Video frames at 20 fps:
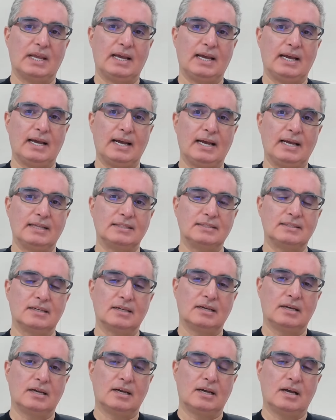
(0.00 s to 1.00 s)
and
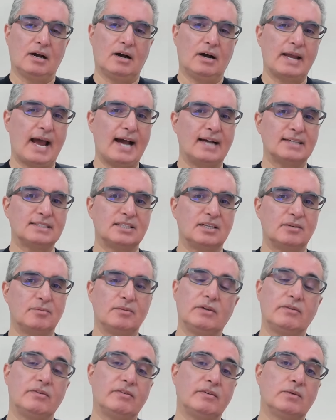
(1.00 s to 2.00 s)
I asked him
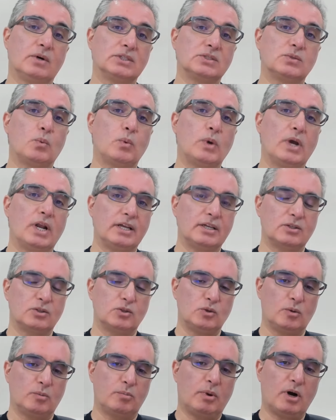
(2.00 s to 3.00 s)
if he was willing
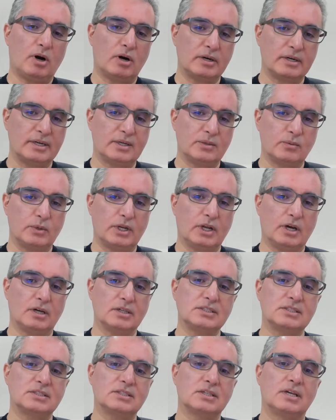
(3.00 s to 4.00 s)
to partner with
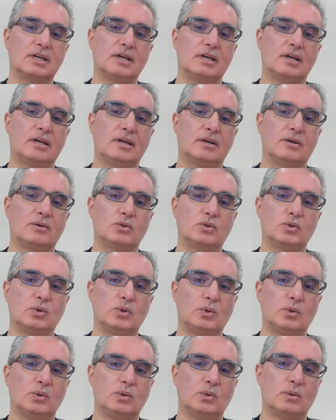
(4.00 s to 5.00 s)
us
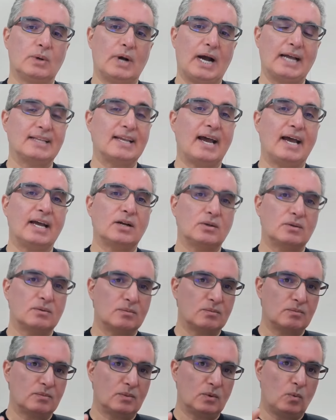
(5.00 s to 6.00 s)
to attack
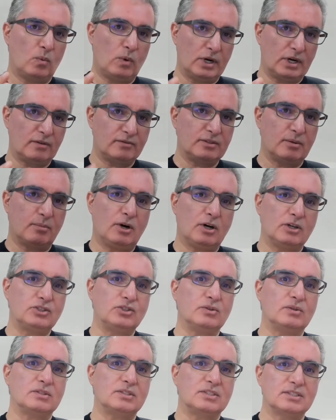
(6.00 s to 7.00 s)
one of the
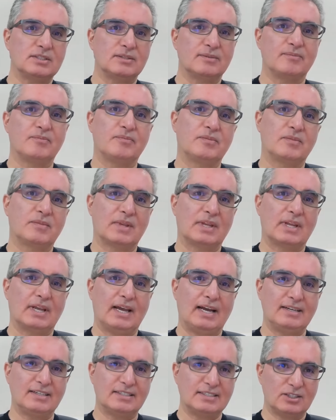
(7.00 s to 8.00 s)
modules.
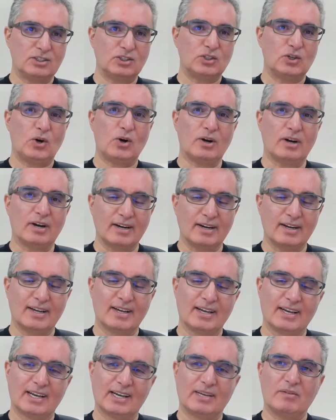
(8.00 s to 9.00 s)
And he said, sure.
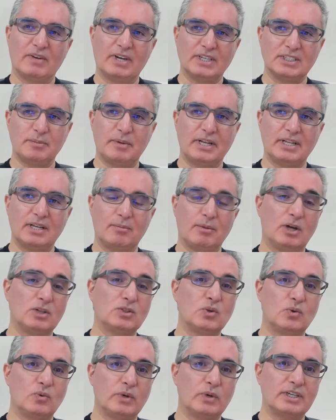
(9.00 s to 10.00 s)
We spent about
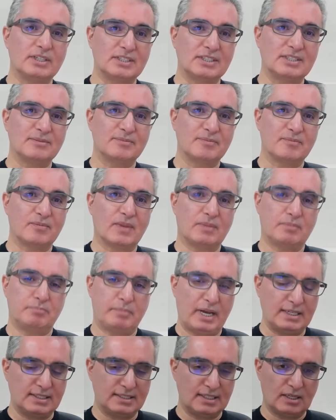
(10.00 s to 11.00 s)
two weeks
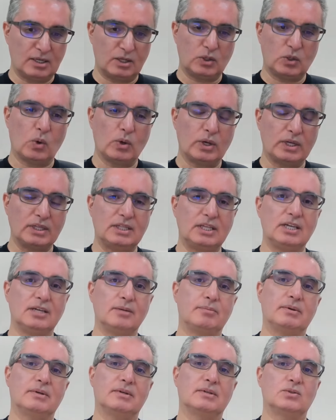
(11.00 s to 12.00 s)
basically going
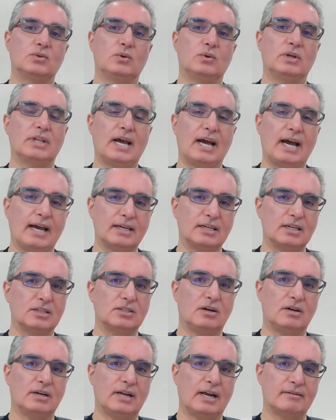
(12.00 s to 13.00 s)
deep, doing the
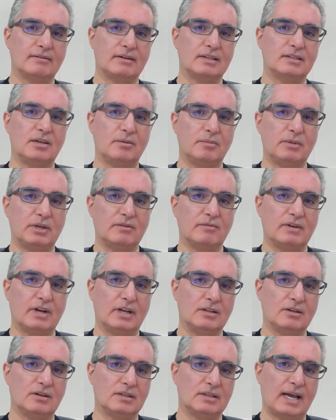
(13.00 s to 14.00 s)
hackathon and red teaming
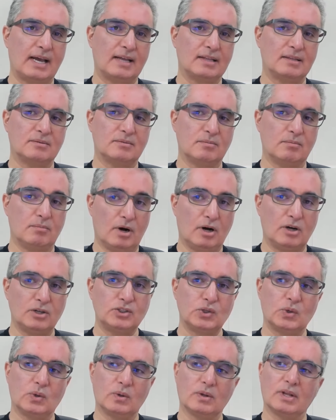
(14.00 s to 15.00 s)
event on that
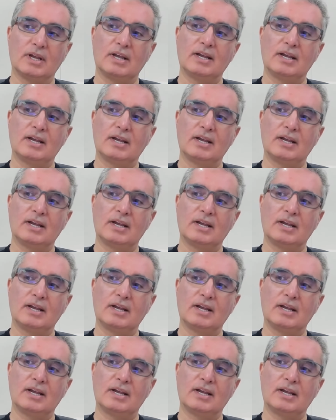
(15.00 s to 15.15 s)
module.